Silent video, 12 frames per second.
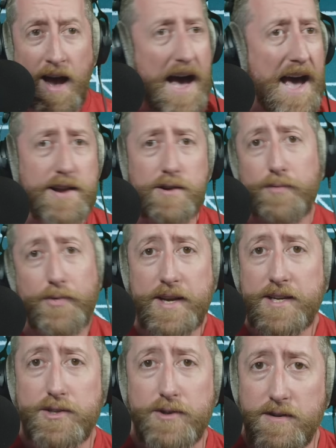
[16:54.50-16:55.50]
I don't
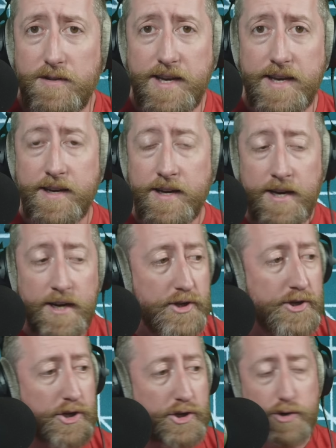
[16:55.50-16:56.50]
think Starlink
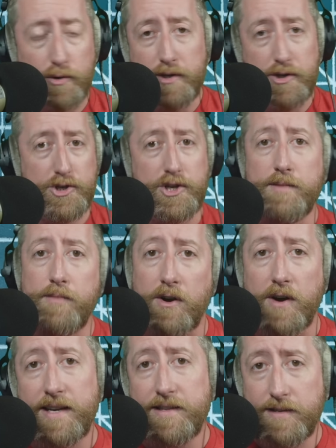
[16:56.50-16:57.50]
destroys G M
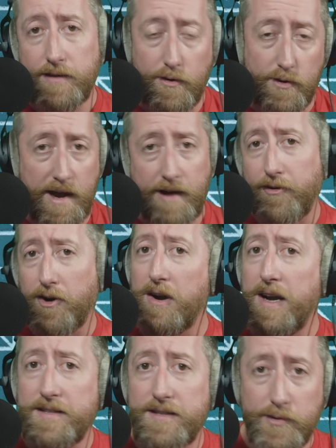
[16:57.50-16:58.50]
R S or F R
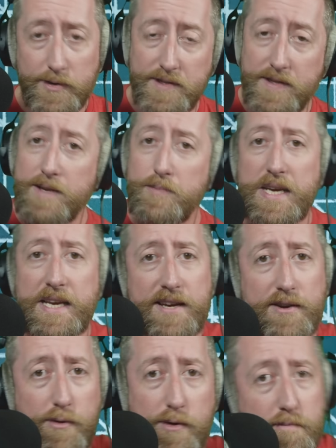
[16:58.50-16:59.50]
S or C
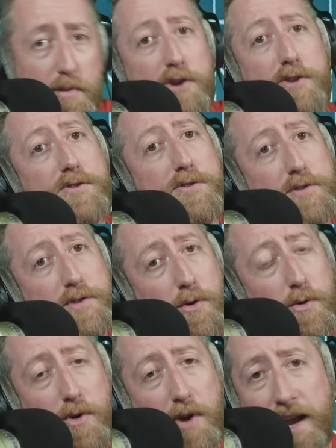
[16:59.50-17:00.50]
B or MERS
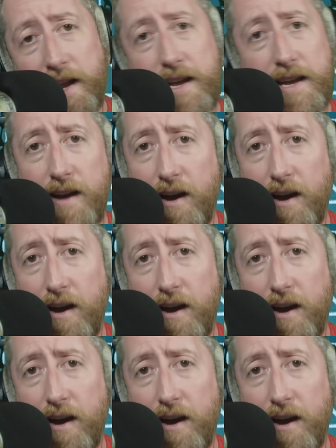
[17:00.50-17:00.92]
or any